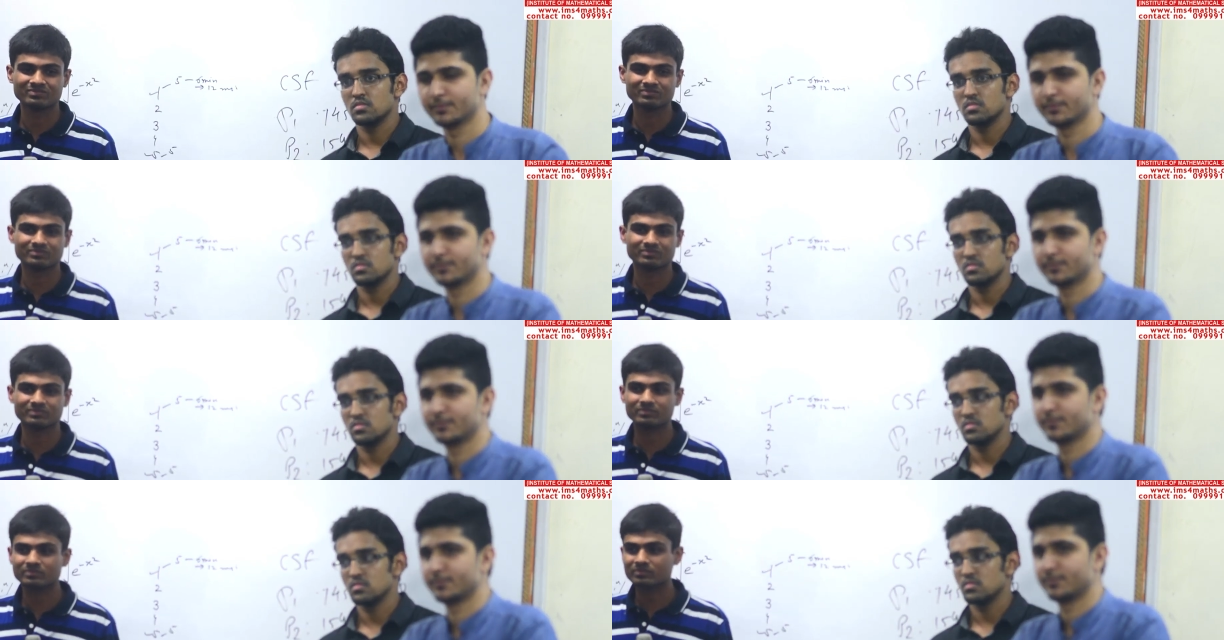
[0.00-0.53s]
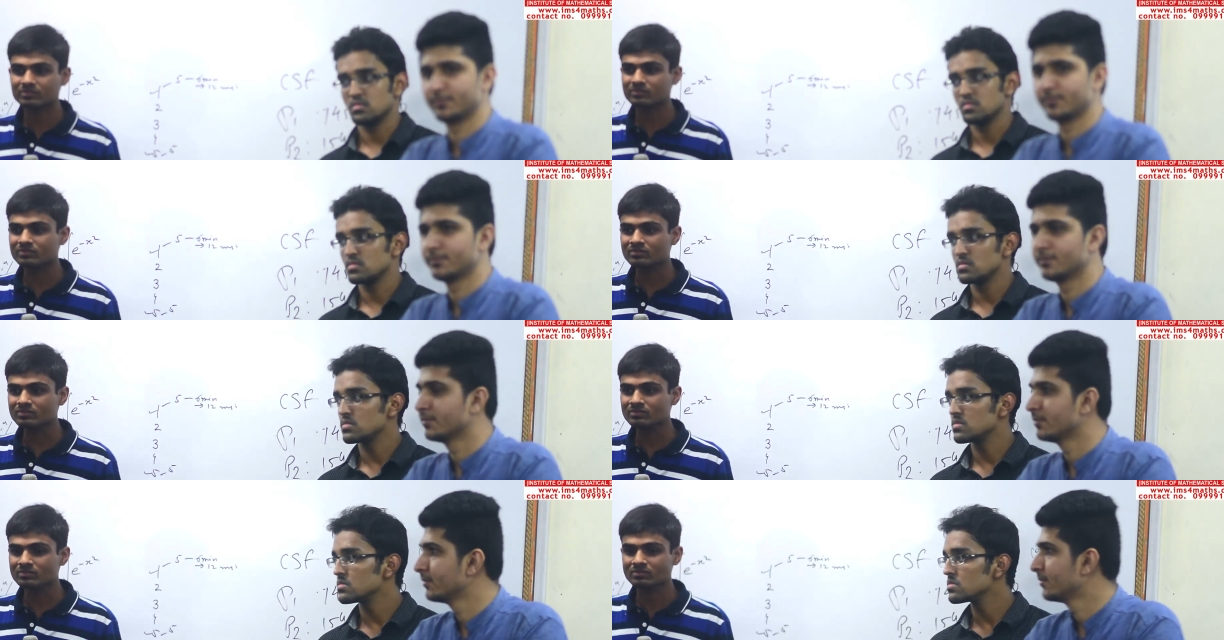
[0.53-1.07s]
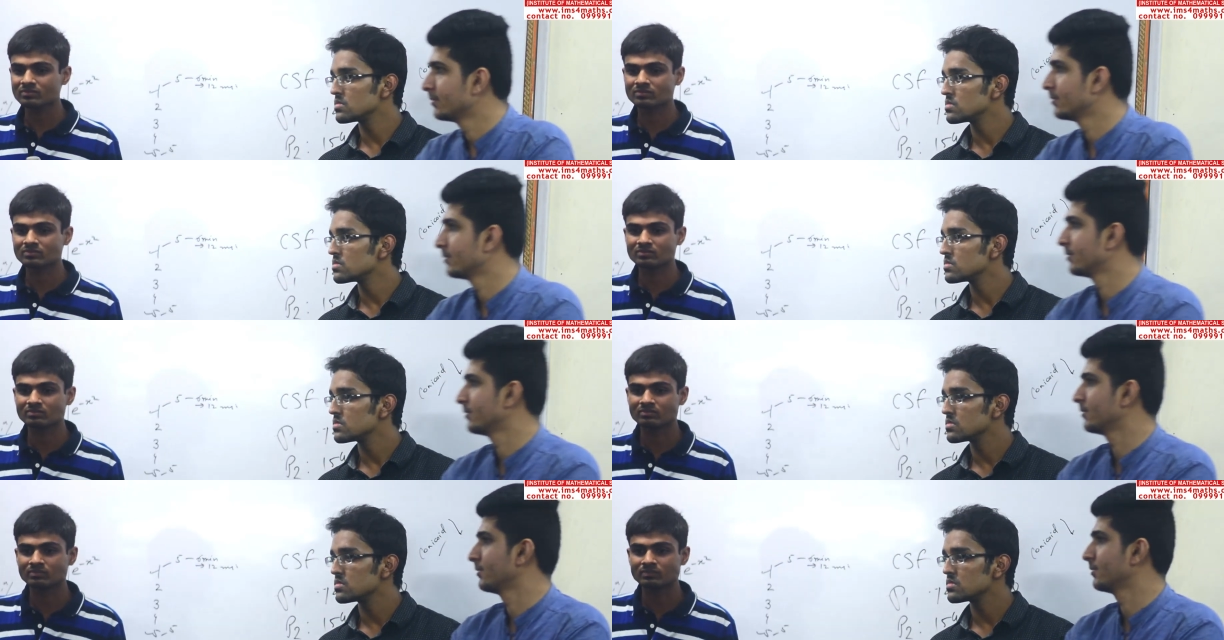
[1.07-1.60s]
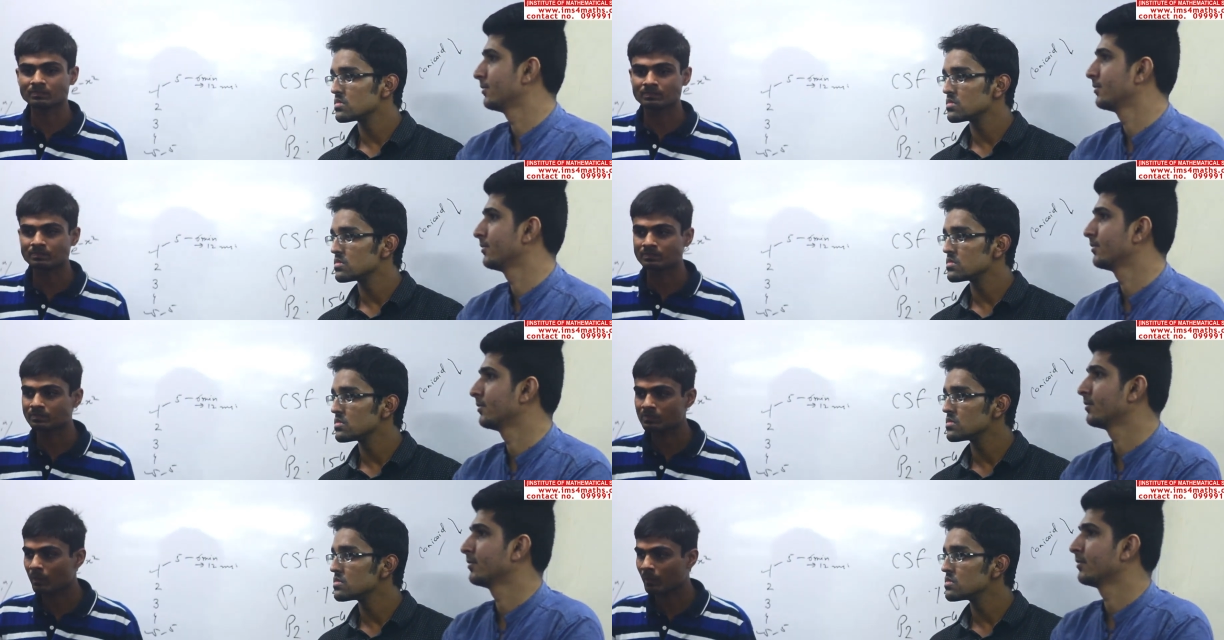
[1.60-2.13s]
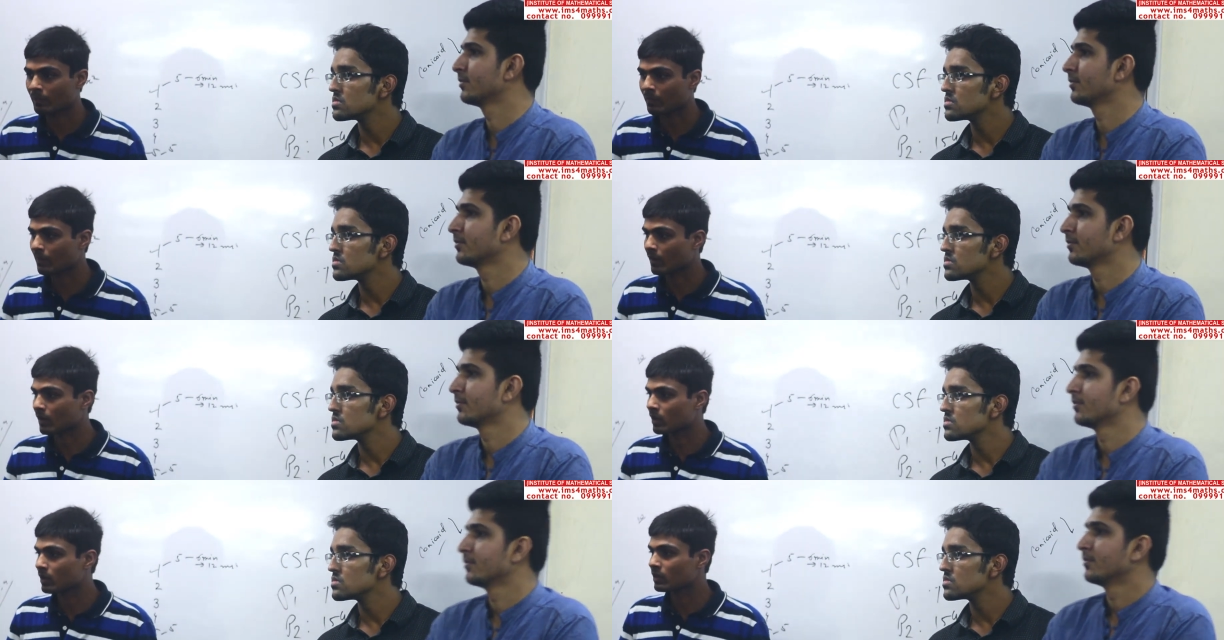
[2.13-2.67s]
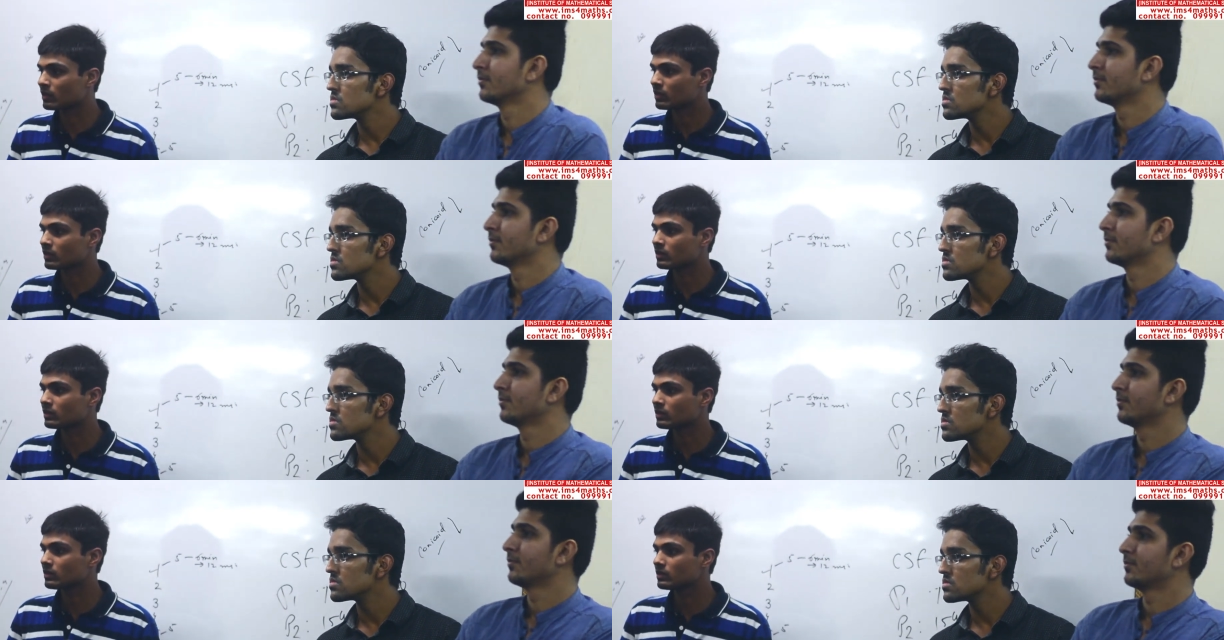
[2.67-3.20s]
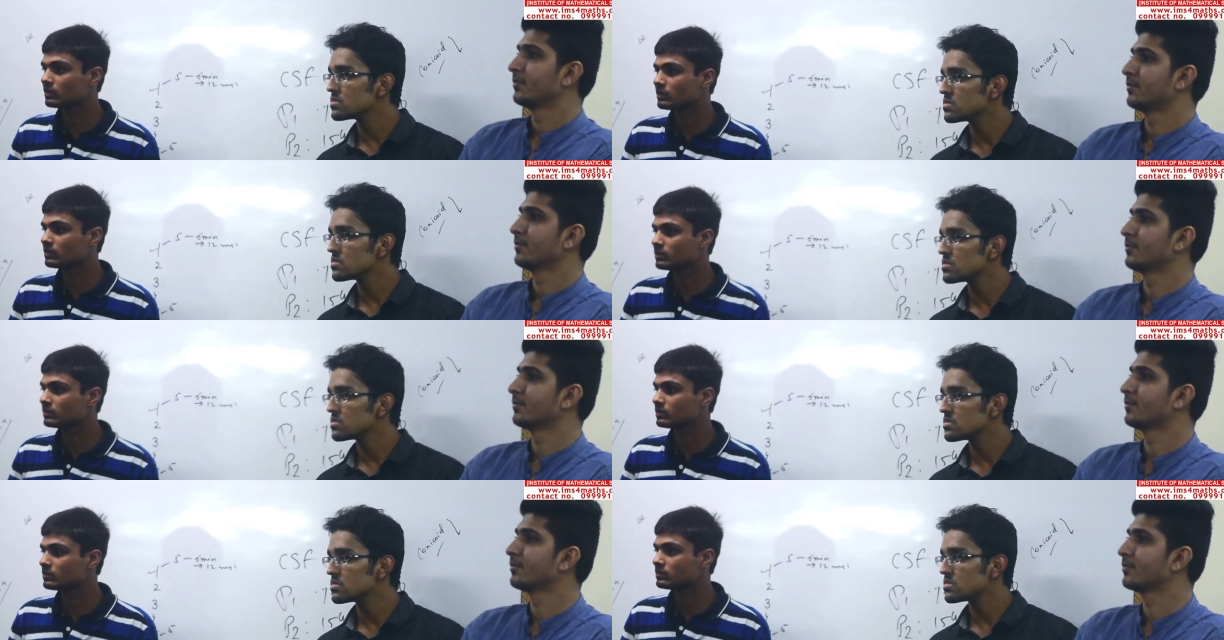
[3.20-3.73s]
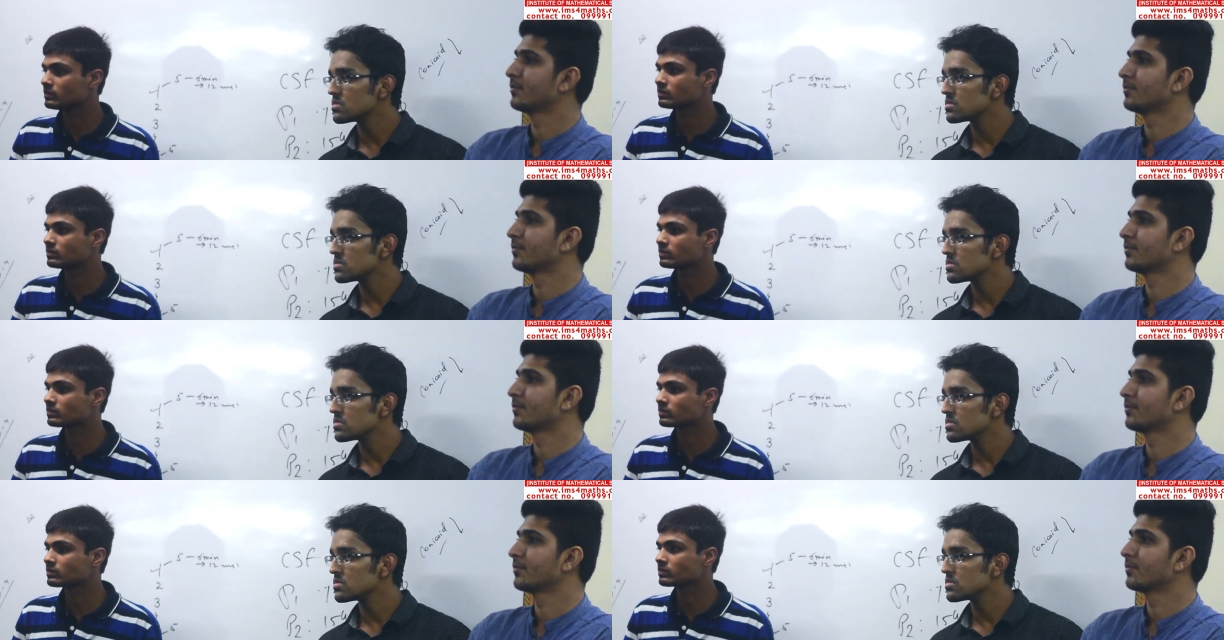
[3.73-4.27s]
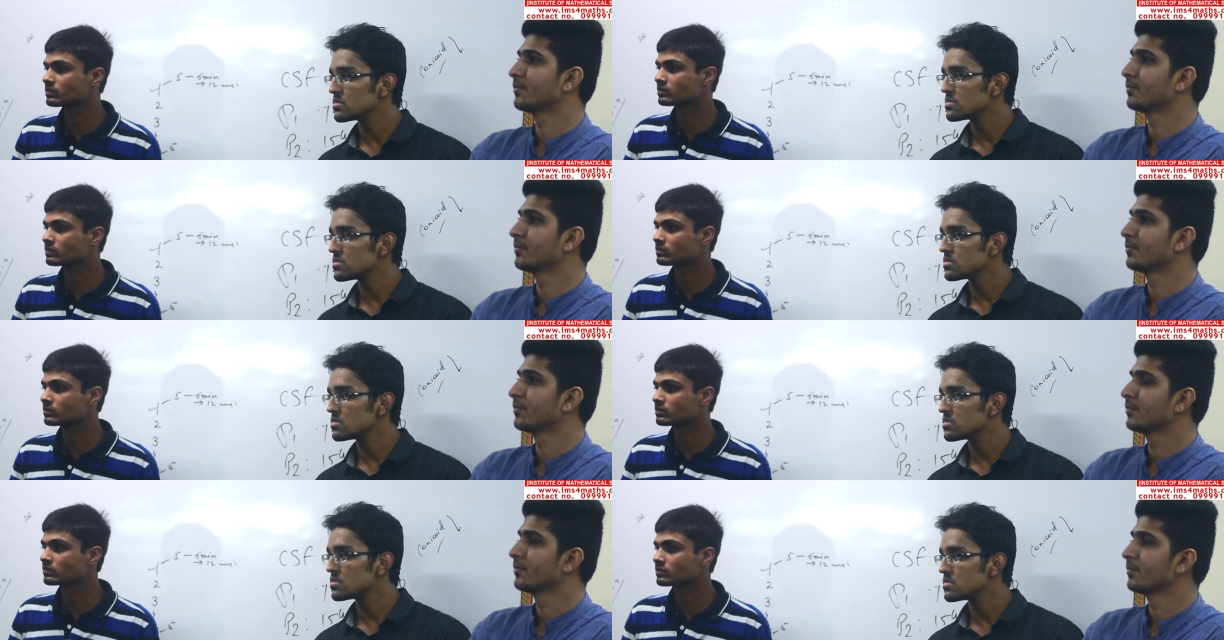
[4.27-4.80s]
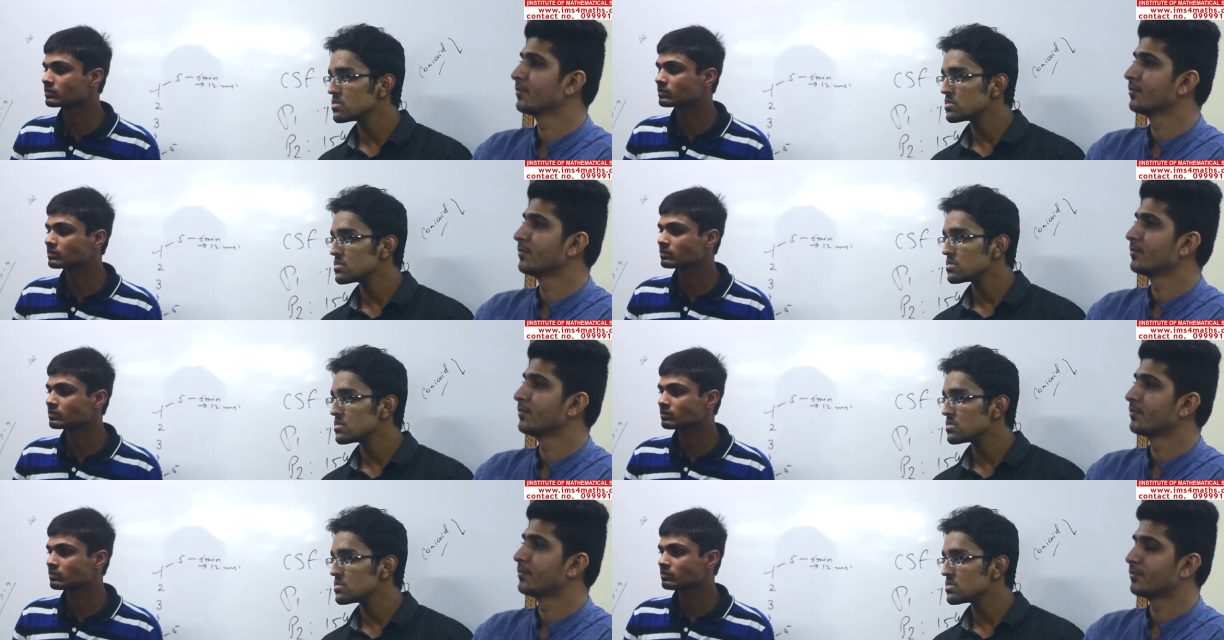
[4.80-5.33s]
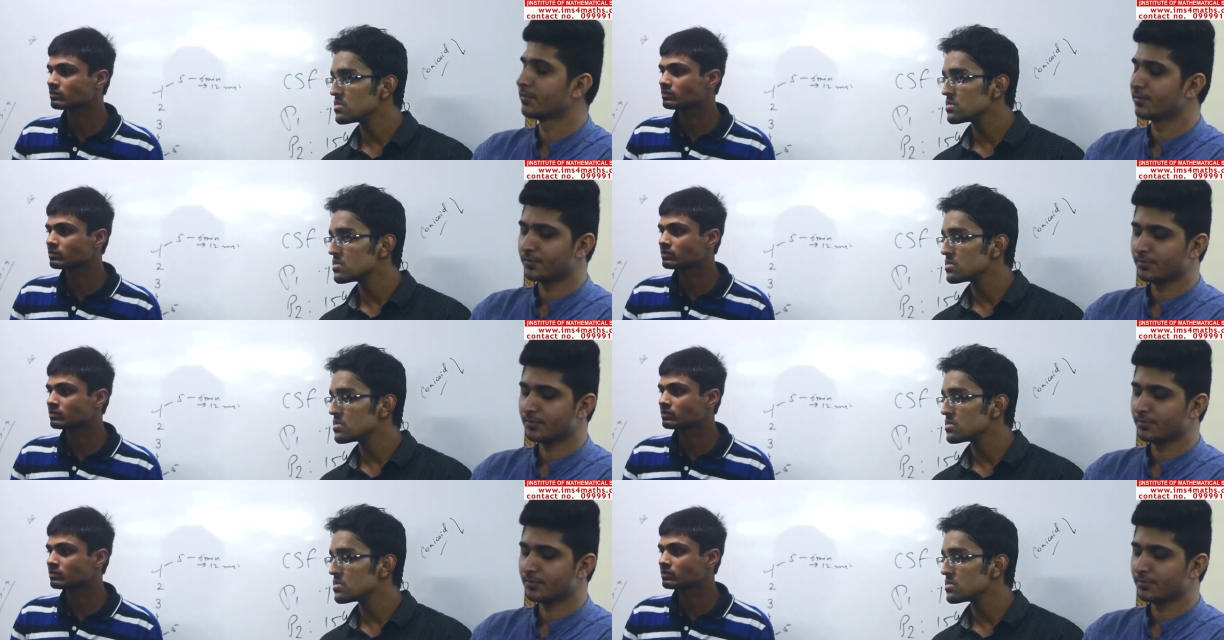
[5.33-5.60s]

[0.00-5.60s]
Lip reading: Nothing is said.